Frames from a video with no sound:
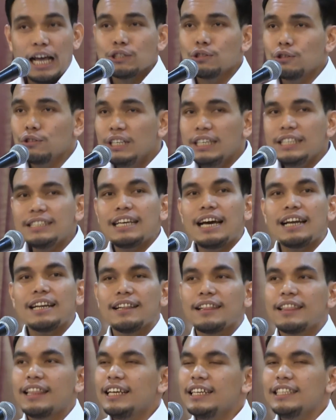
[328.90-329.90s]
So these are
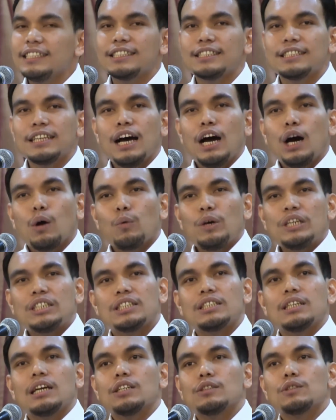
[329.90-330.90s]
the things
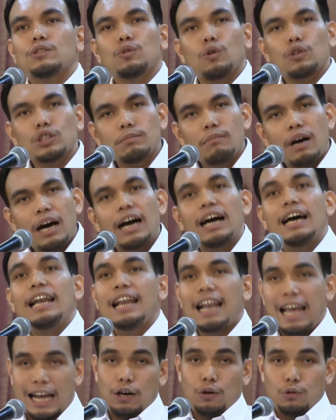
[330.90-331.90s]
which SOSMA
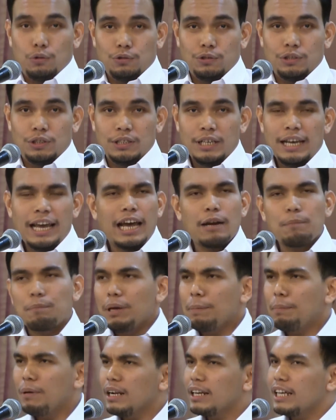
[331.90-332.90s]
allows. And
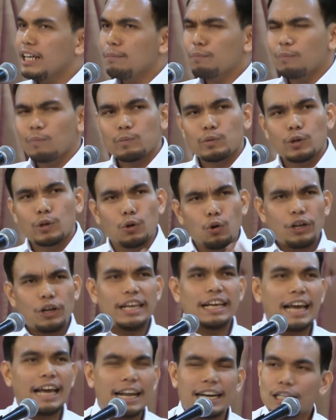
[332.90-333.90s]
people keep
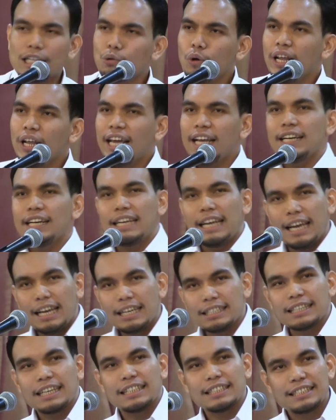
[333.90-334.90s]
looking at the 28
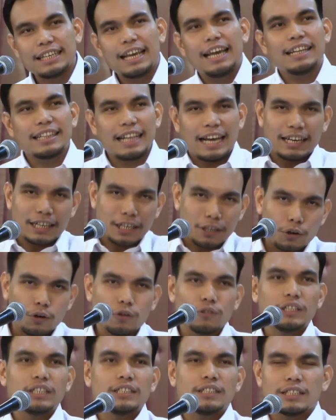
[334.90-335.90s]
days and saying that, you
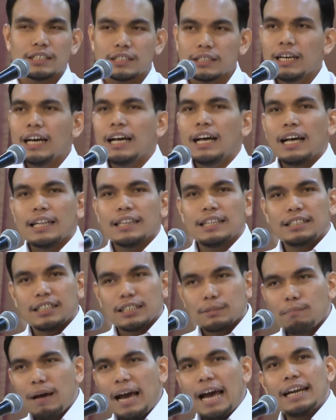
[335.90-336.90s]
know, this is, this
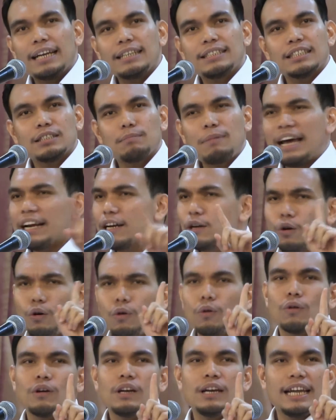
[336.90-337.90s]
is bad, this is bad.
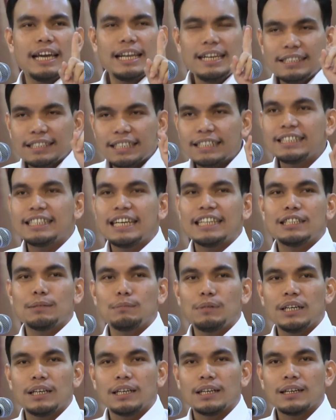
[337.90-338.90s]
No, ladies and
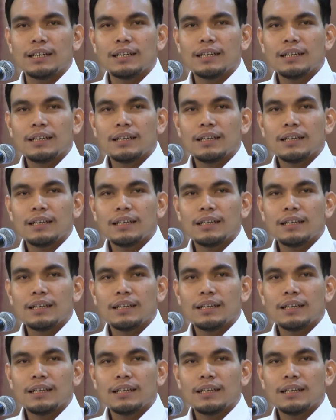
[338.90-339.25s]
gentlemen,